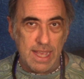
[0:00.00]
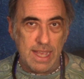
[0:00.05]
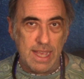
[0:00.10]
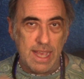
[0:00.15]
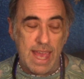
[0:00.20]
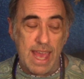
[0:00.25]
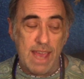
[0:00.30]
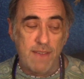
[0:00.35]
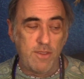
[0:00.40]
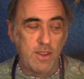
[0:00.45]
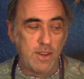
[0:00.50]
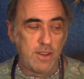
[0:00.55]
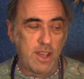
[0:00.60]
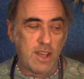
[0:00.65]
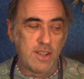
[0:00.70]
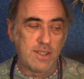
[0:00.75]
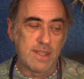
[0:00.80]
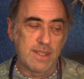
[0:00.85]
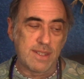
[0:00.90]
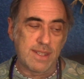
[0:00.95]
Have you
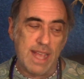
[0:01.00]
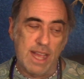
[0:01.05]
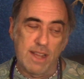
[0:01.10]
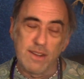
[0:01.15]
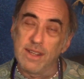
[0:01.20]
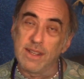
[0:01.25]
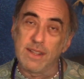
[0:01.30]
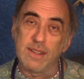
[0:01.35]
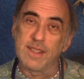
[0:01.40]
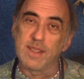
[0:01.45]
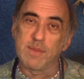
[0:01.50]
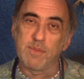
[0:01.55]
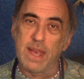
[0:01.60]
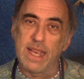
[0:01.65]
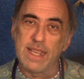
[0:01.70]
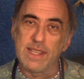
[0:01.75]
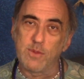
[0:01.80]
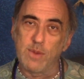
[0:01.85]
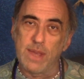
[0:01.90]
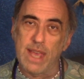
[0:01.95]
noticed how little
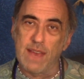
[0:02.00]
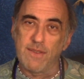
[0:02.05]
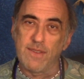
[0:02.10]
space we have